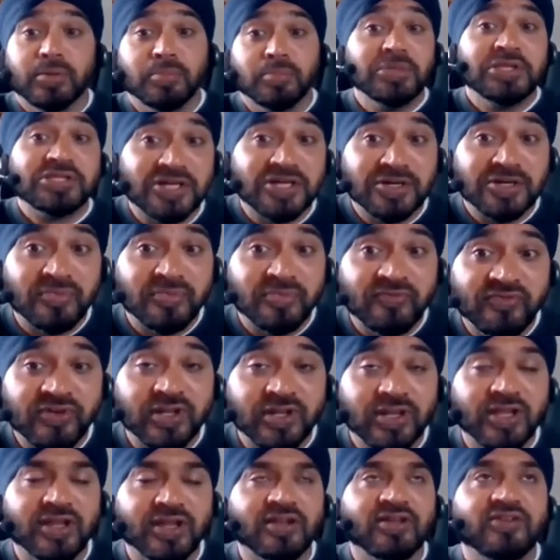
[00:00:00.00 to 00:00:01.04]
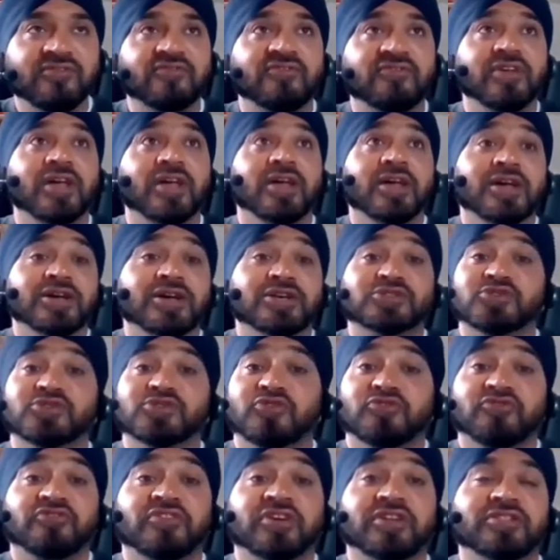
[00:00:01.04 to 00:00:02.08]
meetup, funnily enough. Mm-hmm. So
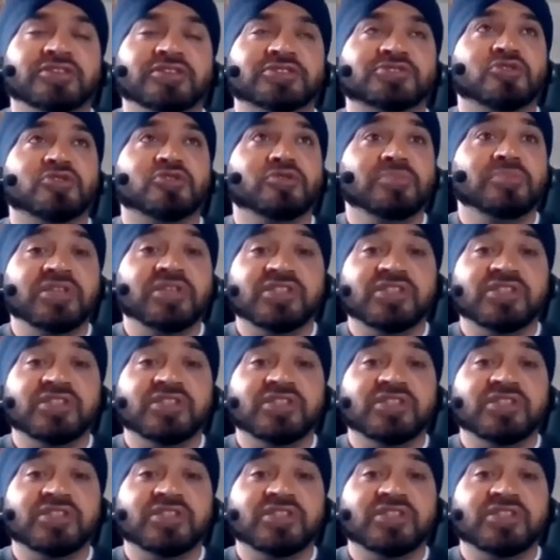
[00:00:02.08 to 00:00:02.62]
you'll find us on